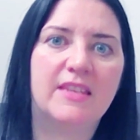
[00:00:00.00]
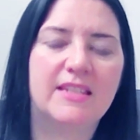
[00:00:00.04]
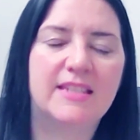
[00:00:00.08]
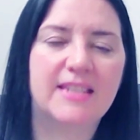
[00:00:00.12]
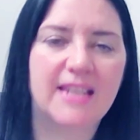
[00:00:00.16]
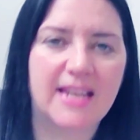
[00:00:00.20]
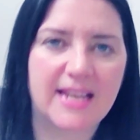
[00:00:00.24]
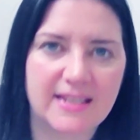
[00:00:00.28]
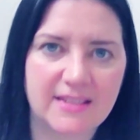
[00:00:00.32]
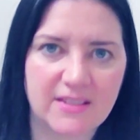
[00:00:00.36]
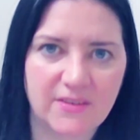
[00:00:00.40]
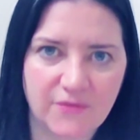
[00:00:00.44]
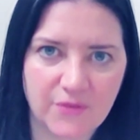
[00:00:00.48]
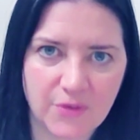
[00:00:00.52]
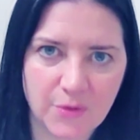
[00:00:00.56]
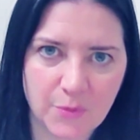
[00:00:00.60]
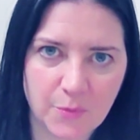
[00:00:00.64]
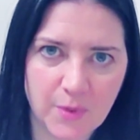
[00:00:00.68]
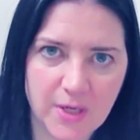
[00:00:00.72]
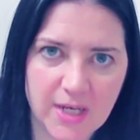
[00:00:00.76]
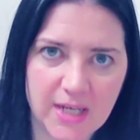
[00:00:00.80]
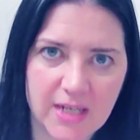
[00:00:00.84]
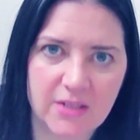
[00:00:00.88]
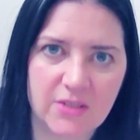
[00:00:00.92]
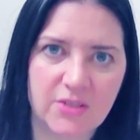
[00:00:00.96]
the days of the
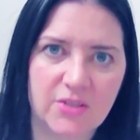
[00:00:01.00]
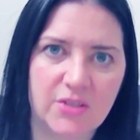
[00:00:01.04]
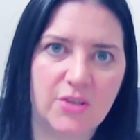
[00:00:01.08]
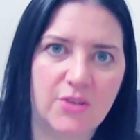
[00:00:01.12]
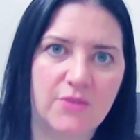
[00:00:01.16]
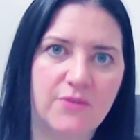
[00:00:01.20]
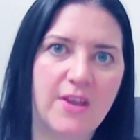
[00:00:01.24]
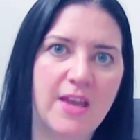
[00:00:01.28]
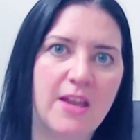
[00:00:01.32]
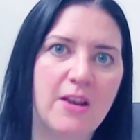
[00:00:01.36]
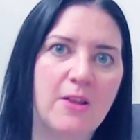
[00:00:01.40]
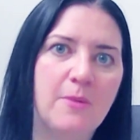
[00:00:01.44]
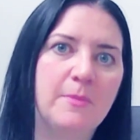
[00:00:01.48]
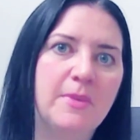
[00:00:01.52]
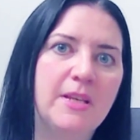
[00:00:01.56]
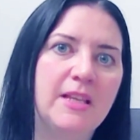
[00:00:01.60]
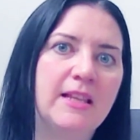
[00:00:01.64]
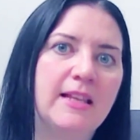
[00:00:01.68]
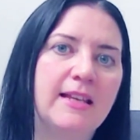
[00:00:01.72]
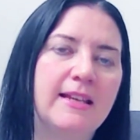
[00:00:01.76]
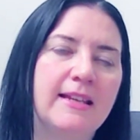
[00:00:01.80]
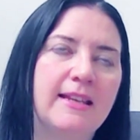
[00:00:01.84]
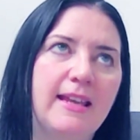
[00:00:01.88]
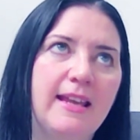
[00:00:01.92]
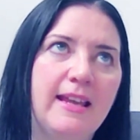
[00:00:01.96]
week. So that'll be
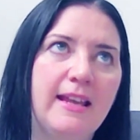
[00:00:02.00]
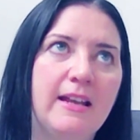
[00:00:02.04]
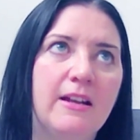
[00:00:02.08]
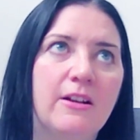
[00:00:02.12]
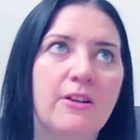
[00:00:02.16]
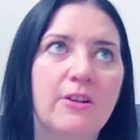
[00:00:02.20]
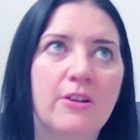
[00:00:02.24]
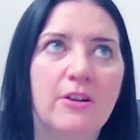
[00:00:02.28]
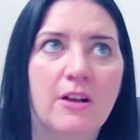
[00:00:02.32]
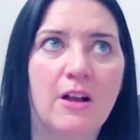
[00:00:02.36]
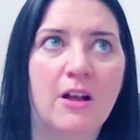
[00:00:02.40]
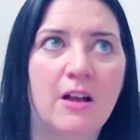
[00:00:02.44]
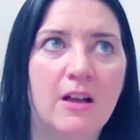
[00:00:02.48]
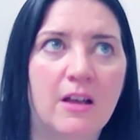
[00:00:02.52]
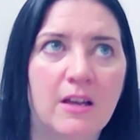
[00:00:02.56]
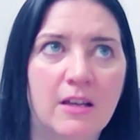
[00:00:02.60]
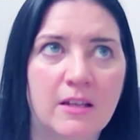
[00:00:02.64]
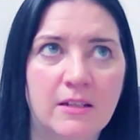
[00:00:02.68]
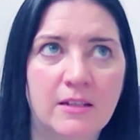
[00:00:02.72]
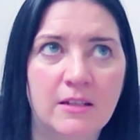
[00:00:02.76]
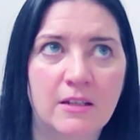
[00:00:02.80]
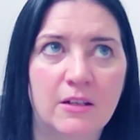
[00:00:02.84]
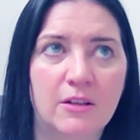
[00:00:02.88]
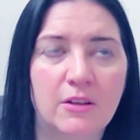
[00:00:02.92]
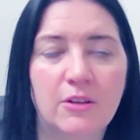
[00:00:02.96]
like air
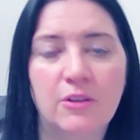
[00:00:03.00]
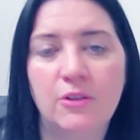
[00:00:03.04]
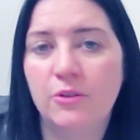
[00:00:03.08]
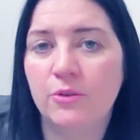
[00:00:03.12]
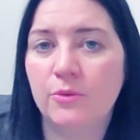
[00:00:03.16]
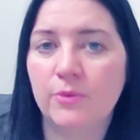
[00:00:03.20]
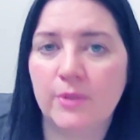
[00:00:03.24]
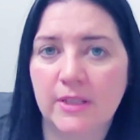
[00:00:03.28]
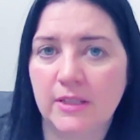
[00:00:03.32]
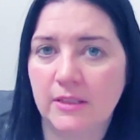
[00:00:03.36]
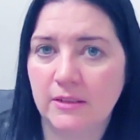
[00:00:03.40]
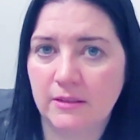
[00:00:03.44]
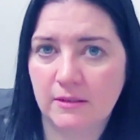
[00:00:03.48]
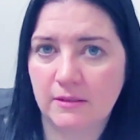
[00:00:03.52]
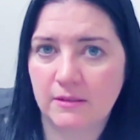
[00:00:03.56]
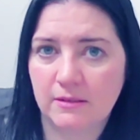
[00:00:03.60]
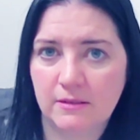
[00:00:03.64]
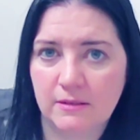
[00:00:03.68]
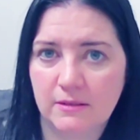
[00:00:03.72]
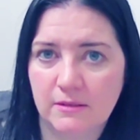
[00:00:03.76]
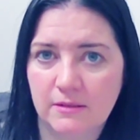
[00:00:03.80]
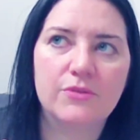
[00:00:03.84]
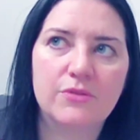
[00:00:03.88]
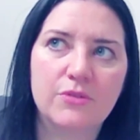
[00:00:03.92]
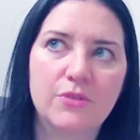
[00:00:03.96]
on Luan.
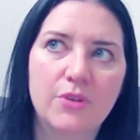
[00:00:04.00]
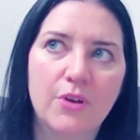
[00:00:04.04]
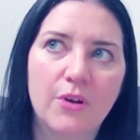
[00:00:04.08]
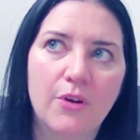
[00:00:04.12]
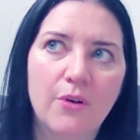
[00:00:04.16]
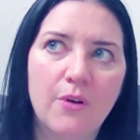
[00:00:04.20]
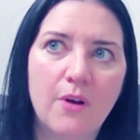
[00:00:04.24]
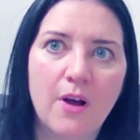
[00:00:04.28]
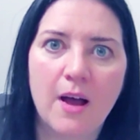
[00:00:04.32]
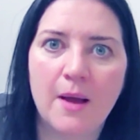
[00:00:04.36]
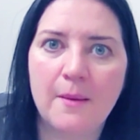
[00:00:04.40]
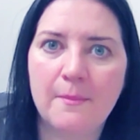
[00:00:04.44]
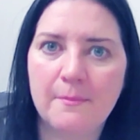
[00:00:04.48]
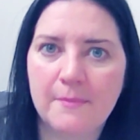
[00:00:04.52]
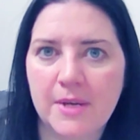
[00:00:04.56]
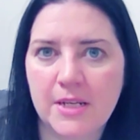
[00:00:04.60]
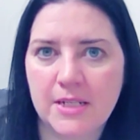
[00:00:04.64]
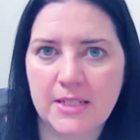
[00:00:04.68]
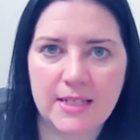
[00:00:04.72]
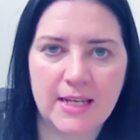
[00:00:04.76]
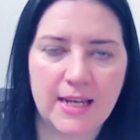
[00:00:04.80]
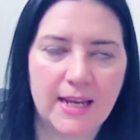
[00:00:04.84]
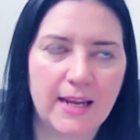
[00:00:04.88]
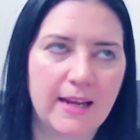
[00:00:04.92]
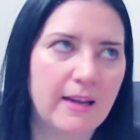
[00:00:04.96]
So on
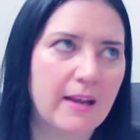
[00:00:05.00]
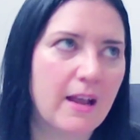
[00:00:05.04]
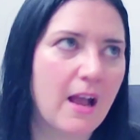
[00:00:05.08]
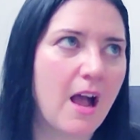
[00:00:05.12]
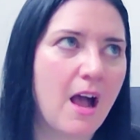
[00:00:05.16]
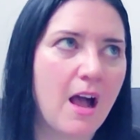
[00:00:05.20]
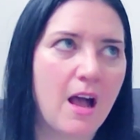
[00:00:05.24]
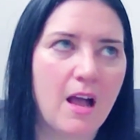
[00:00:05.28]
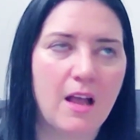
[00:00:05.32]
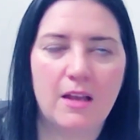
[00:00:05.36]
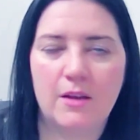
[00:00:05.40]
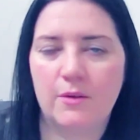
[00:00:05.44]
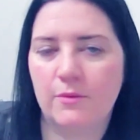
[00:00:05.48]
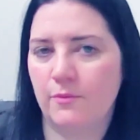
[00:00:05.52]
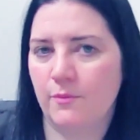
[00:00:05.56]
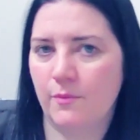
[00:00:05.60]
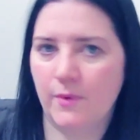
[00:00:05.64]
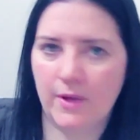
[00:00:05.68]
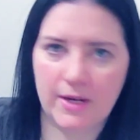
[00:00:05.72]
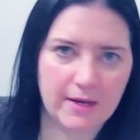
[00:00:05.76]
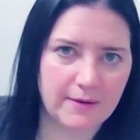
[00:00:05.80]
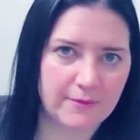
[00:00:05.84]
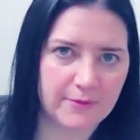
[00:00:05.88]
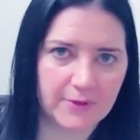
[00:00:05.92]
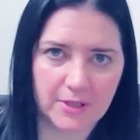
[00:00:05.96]
Monday, I
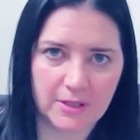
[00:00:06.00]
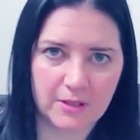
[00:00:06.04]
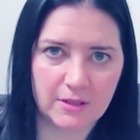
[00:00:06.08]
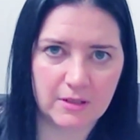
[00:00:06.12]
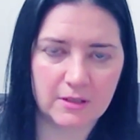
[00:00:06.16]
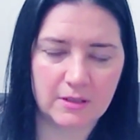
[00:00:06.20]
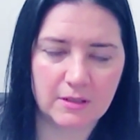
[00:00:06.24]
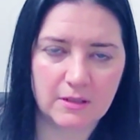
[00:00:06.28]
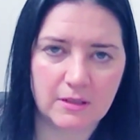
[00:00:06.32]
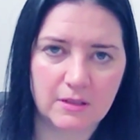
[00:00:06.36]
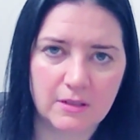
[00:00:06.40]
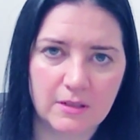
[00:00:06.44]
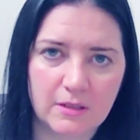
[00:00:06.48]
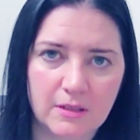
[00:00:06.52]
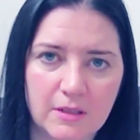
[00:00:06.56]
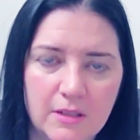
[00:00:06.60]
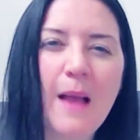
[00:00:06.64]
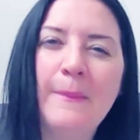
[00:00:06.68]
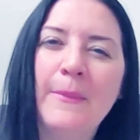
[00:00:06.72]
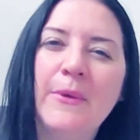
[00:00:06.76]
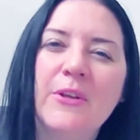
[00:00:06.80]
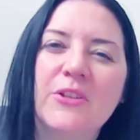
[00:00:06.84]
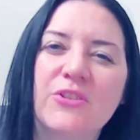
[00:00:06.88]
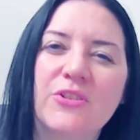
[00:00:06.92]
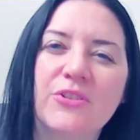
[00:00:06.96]
whatever.
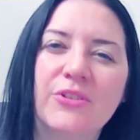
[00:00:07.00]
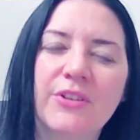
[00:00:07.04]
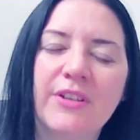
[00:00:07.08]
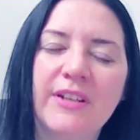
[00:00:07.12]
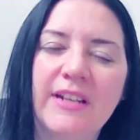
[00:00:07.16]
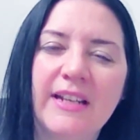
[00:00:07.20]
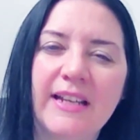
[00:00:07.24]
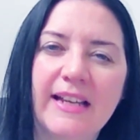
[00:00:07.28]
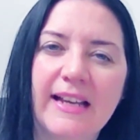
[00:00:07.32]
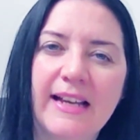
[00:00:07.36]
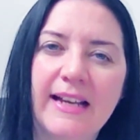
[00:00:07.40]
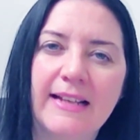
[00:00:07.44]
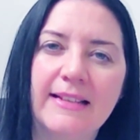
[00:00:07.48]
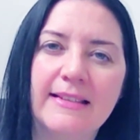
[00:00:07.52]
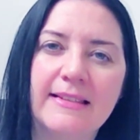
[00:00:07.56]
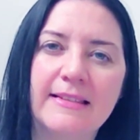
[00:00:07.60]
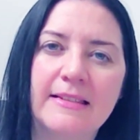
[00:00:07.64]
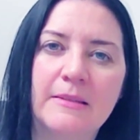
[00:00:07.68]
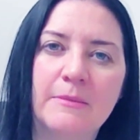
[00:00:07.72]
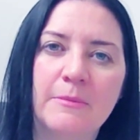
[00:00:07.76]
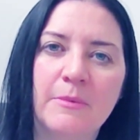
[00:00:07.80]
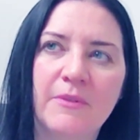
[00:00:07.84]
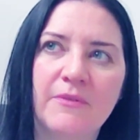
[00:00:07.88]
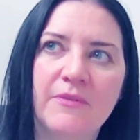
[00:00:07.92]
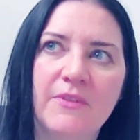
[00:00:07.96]
I'm also going to add
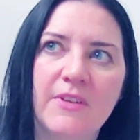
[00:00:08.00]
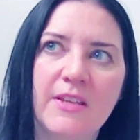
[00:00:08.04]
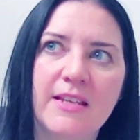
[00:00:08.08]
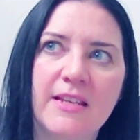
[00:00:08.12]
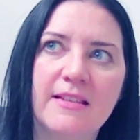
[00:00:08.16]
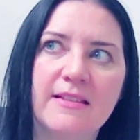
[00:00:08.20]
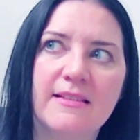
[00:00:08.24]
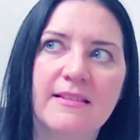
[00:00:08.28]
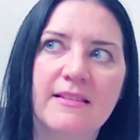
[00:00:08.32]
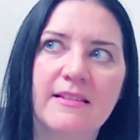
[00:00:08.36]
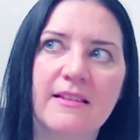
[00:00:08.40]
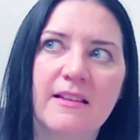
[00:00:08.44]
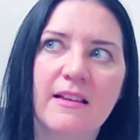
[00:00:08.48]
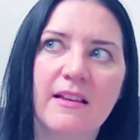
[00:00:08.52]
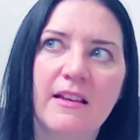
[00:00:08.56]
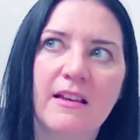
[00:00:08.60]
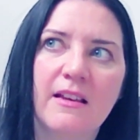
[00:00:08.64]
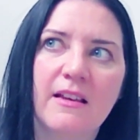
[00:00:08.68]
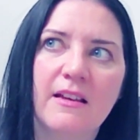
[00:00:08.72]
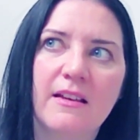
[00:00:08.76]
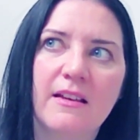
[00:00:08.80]
some of these